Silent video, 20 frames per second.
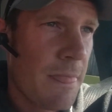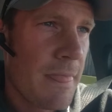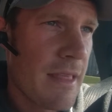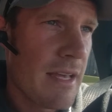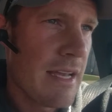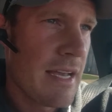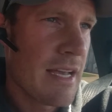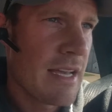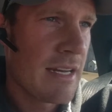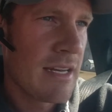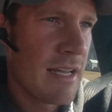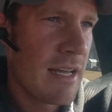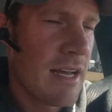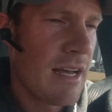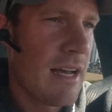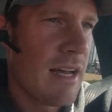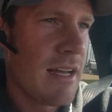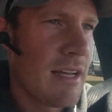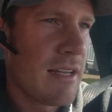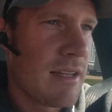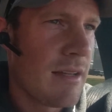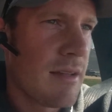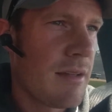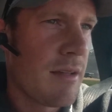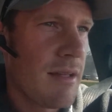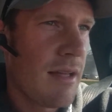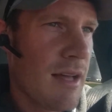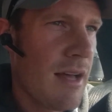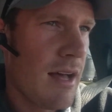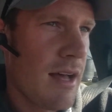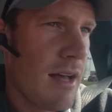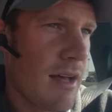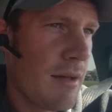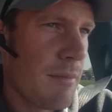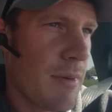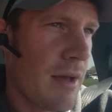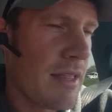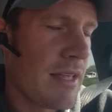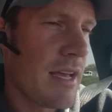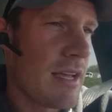in
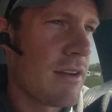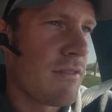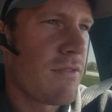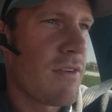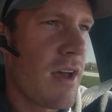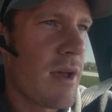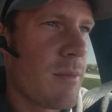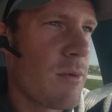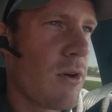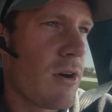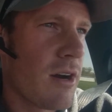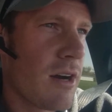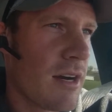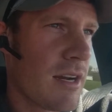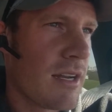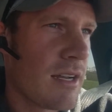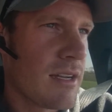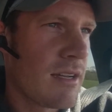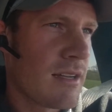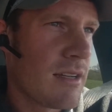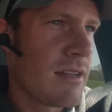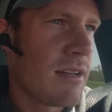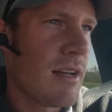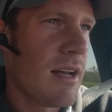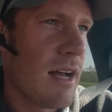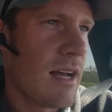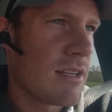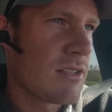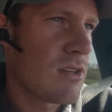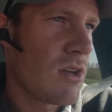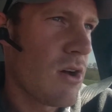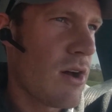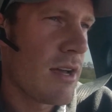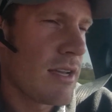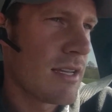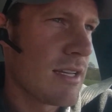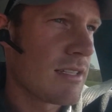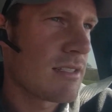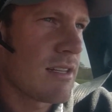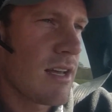by the end of February, so I
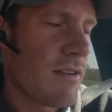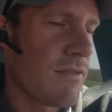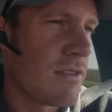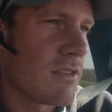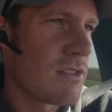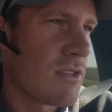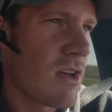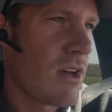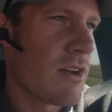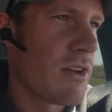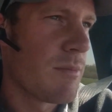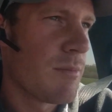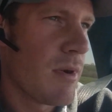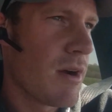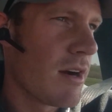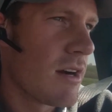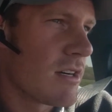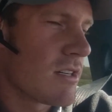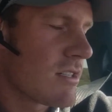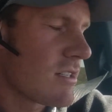can get stuff installed in March.